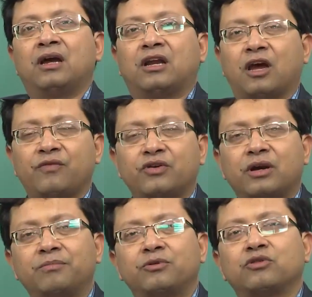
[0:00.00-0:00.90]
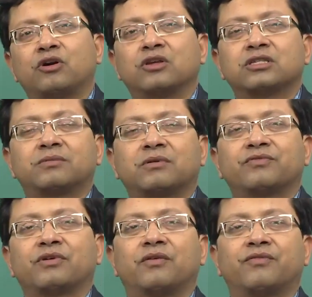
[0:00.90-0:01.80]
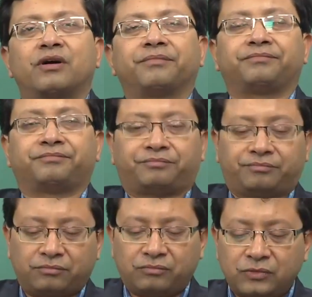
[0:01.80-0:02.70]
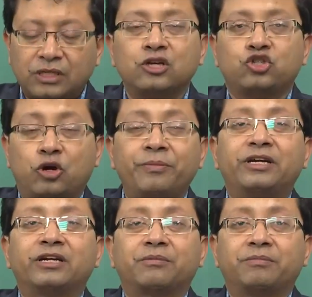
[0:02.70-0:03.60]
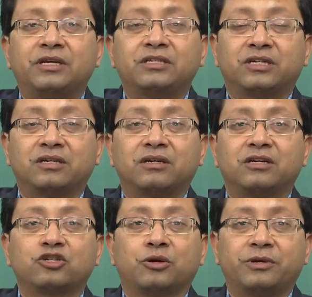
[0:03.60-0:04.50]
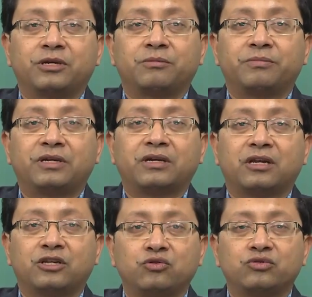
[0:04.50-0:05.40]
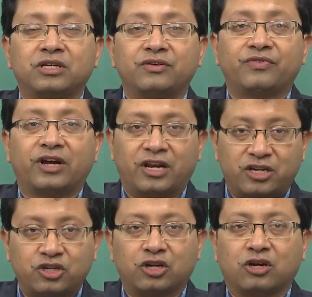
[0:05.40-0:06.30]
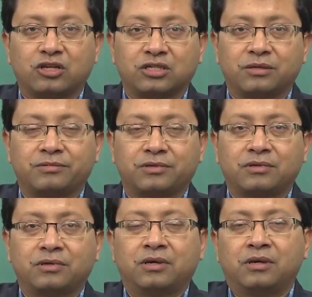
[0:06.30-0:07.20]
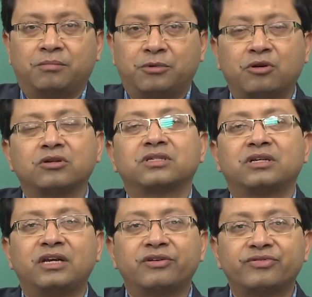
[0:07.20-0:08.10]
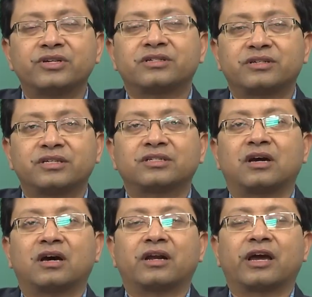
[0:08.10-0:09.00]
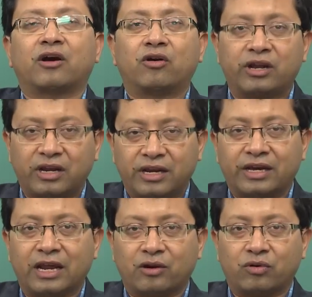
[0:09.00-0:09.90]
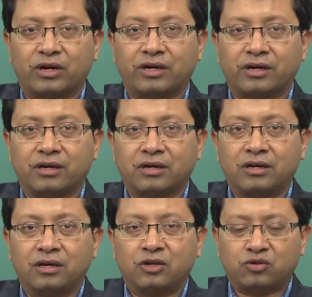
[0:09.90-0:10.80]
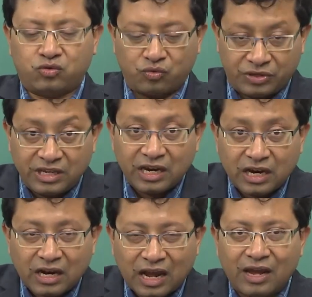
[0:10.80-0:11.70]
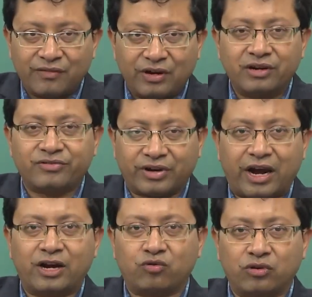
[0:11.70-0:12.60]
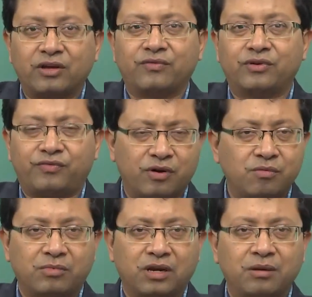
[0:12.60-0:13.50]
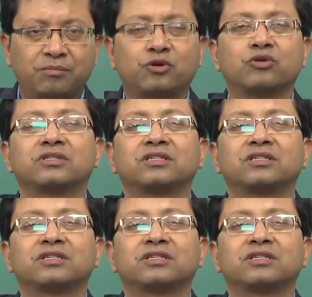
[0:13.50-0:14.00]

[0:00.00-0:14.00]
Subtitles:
Now, if you come to the concept of a geometric mean, generally geometric mean are used in financial concepts because interest rates are accordingly calculated. So, here I will try to give the formula because